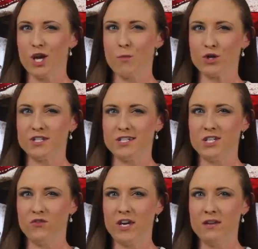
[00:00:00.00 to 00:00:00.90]

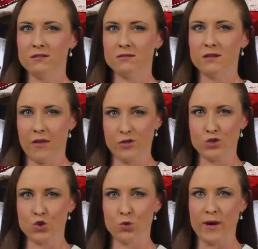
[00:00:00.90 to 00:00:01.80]
MRCTV, and this
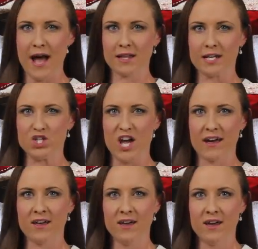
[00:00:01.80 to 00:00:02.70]
is your reality
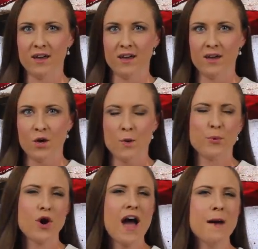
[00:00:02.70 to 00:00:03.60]
check.
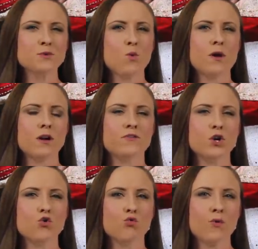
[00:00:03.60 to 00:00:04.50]
Perhaps one of
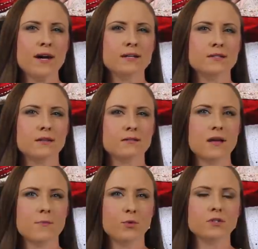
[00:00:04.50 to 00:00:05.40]
the greatest
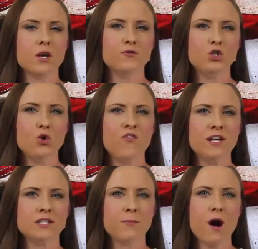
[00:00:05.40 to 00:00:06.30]
examples of
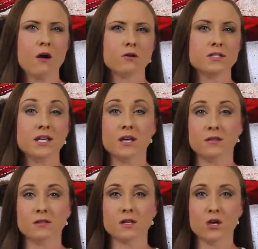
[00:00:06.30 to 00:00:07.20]
two-faced hypocrisy
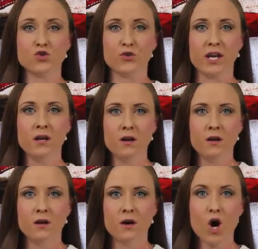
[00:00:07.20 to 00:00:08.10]
in this country
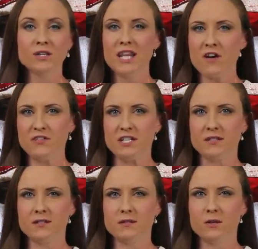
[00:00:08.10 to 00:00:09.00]
are
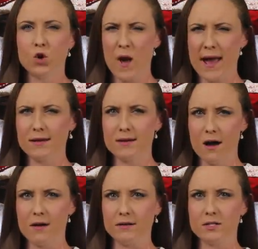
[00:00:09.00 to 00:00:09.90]
leftists who hate
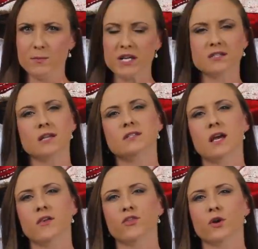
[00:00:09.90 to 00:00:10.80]
guns because they
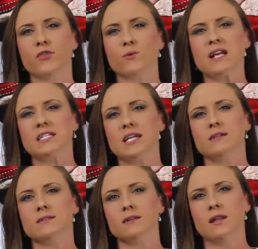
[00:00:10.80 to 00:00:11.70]
say that they're a threat to
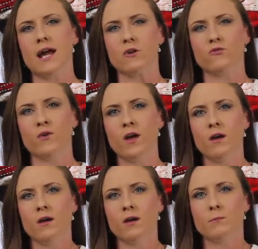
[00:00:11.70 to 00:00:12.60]
innocent life,
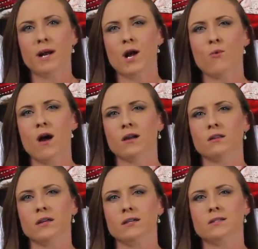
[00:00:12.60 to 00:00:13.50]
but
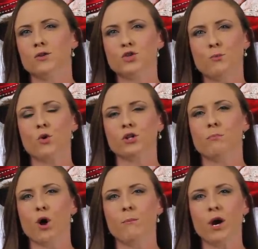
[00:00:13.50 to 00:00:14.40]
ironically still support the
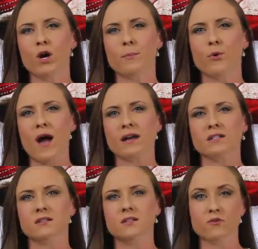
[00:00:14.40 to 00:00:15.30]
barbaric
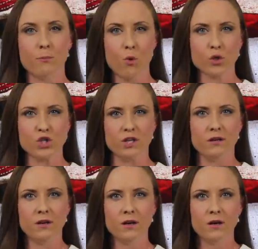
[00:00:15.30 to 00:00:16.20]
practice of
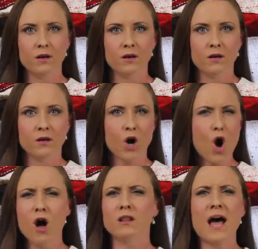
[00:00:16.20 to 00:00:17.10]
abortion.
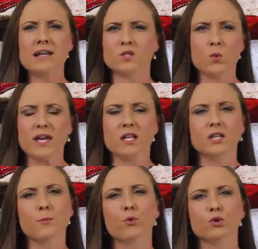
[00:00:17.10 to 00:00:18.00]
All last week,
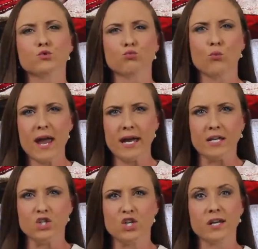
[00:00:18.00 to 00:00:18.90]
liberals
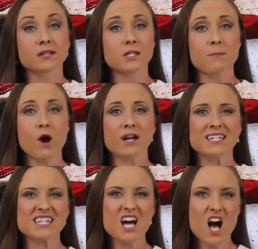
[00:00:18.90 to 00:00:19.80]
raged against
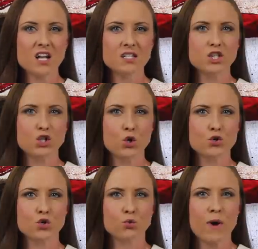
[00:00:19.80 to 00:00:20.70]
Americans'
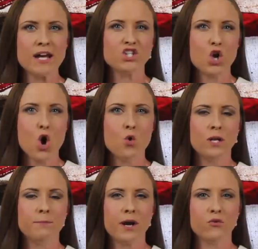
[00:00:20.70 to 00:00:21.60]
constitutional right to
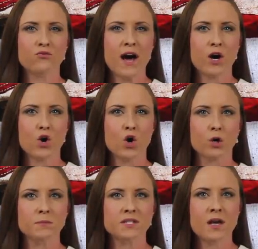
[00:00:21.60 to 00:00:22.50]
own and bear
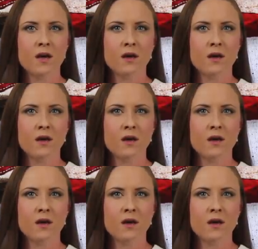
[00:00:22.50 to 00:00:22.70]
firearms,